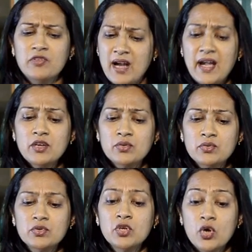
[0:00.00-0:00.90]
for I
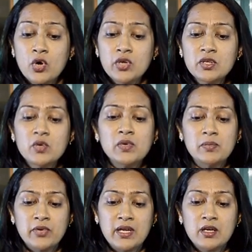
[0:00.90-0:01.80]
know God
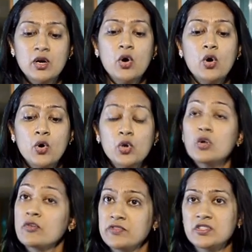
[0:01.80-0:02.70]
will break all
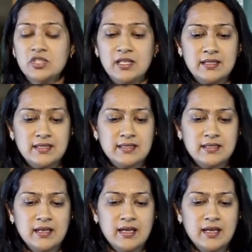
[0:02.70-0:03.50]
of the chains